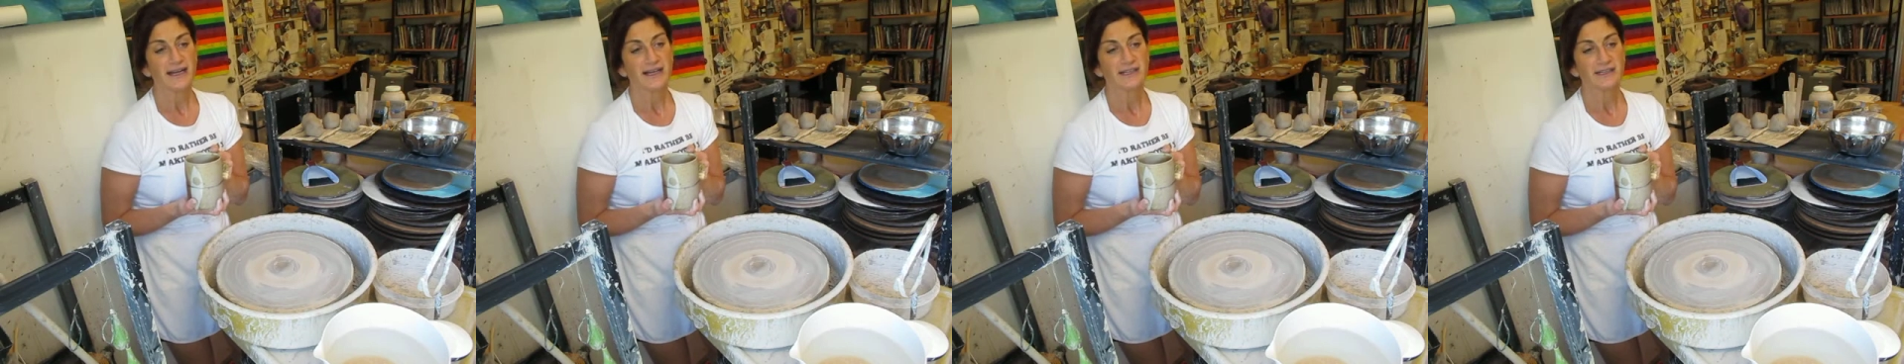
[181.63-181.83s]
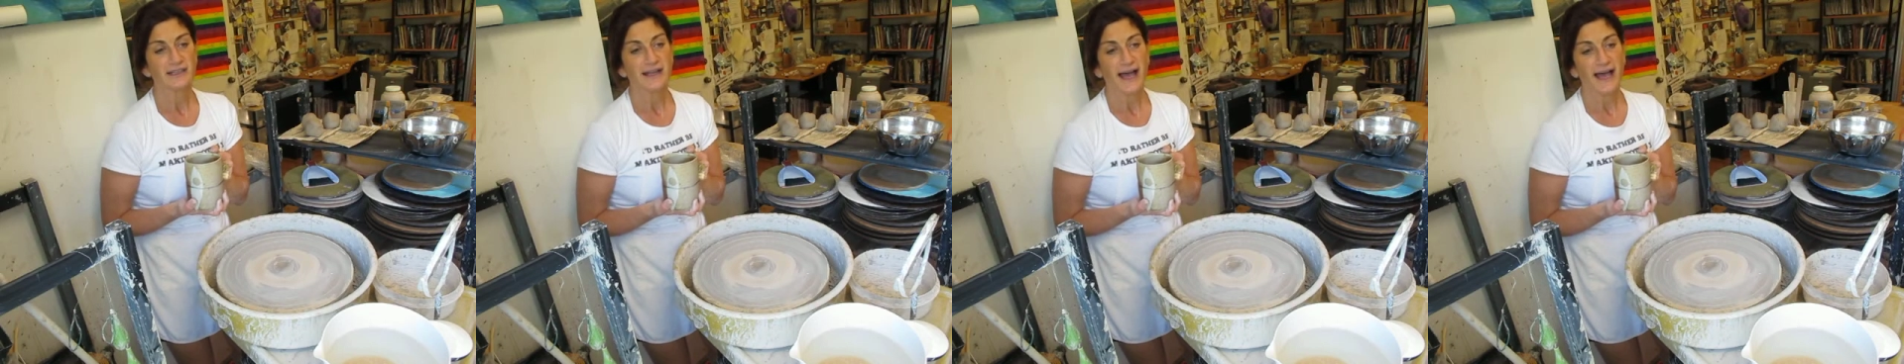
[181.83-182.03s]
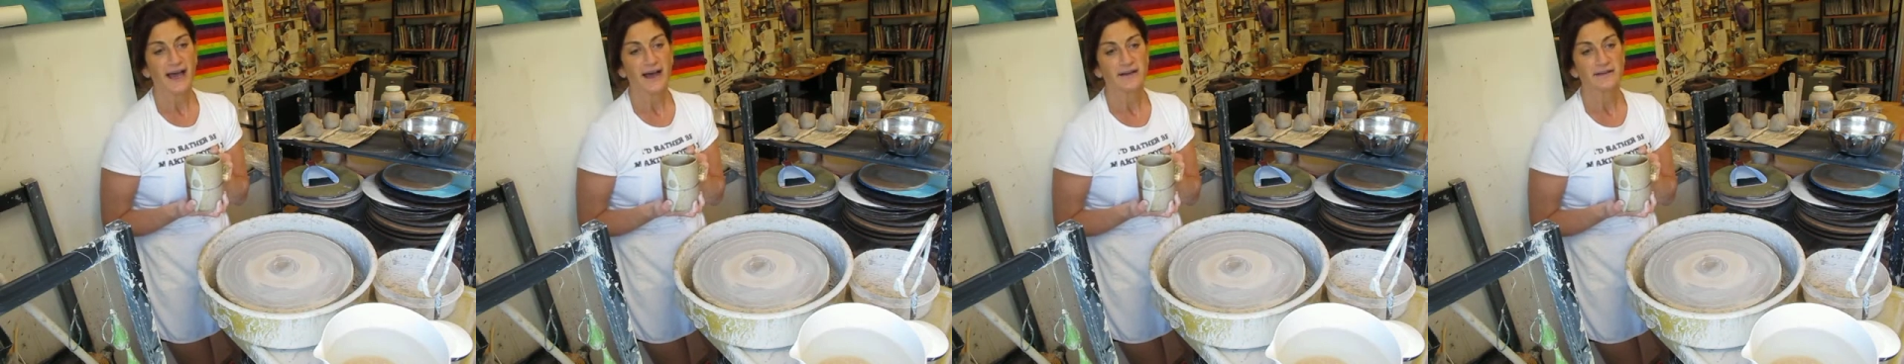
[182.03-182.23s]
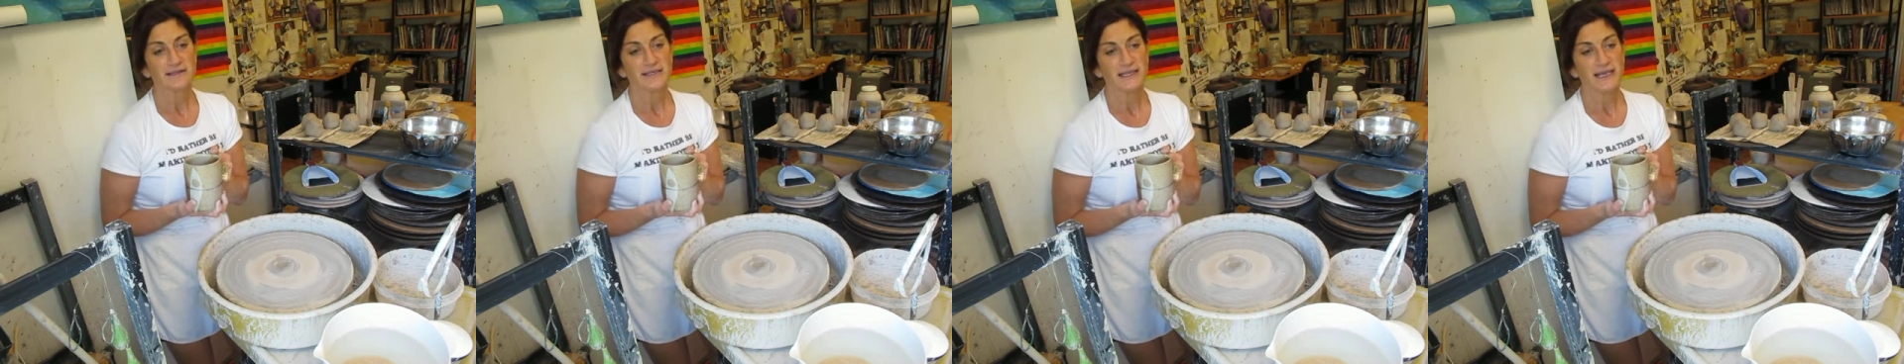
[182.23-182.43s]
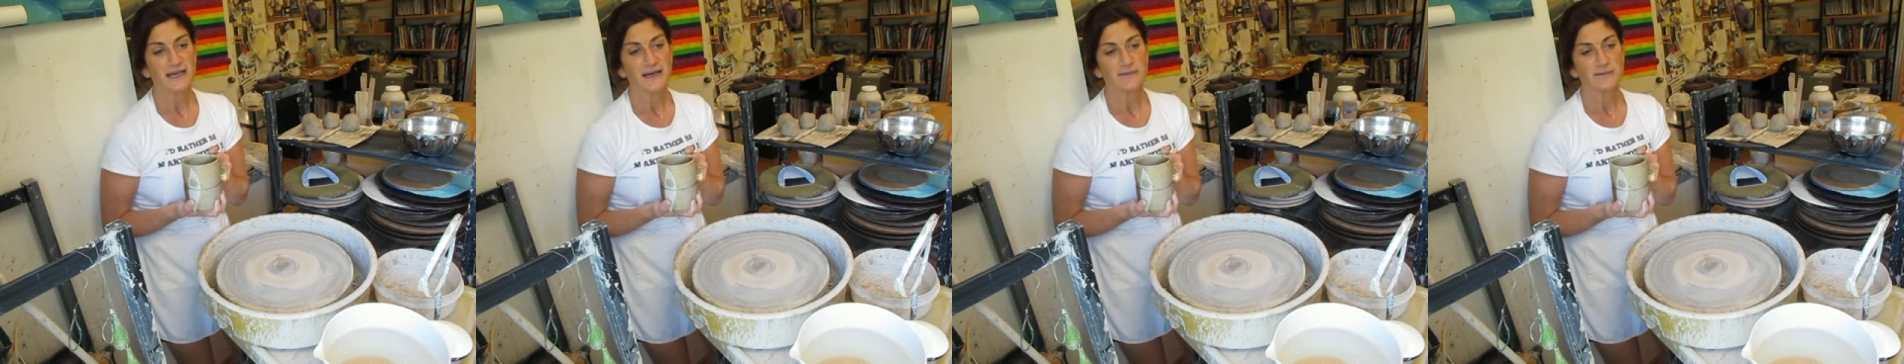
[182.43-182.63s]
allows
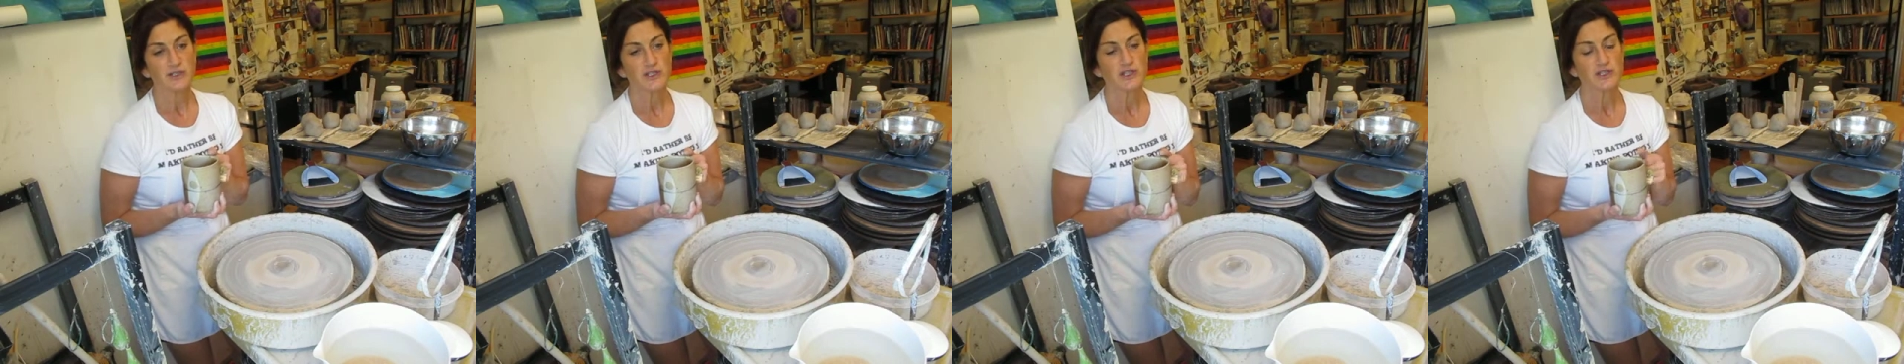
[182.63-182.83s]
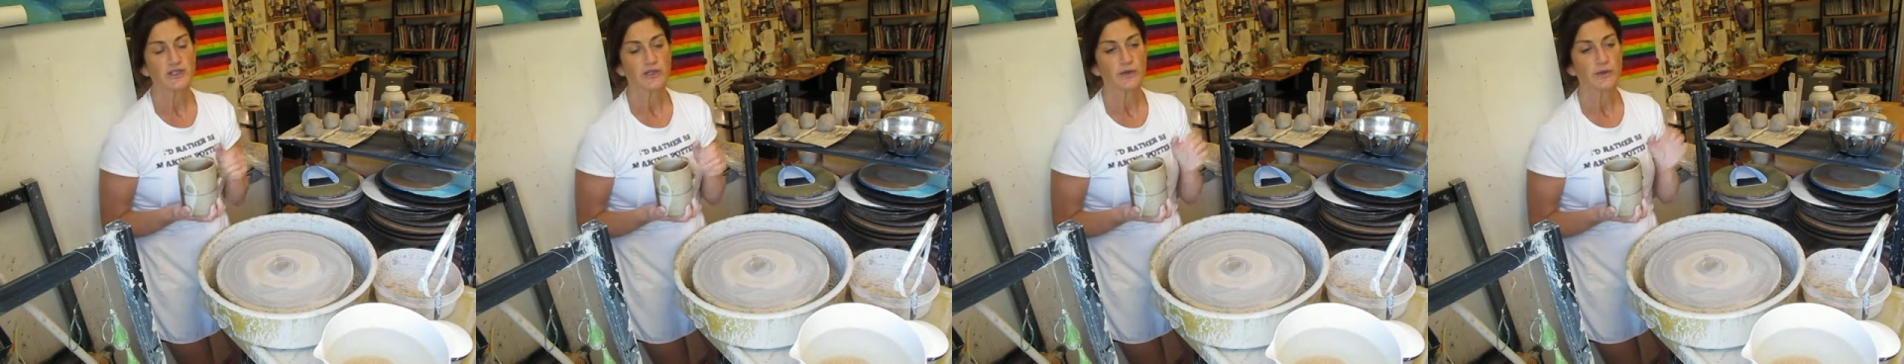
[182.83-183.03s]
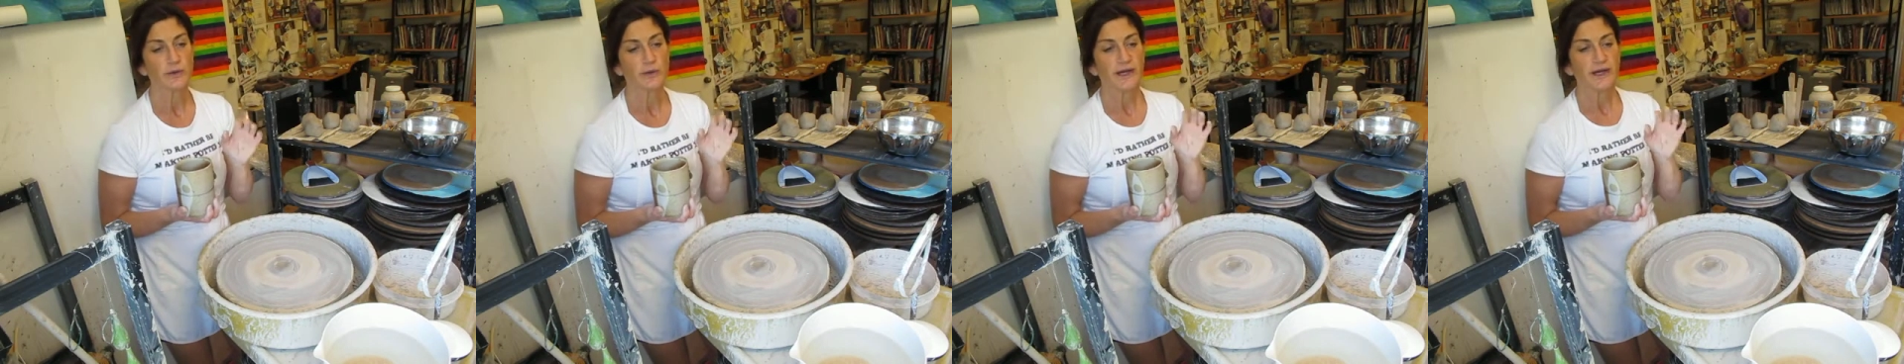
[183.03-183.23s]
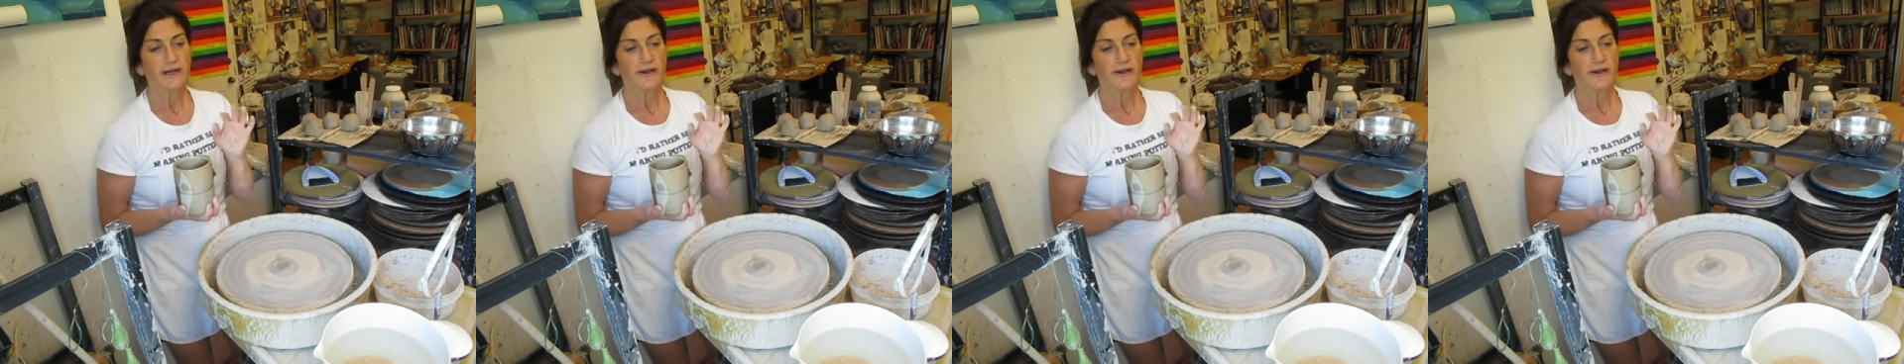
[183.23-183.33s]
them to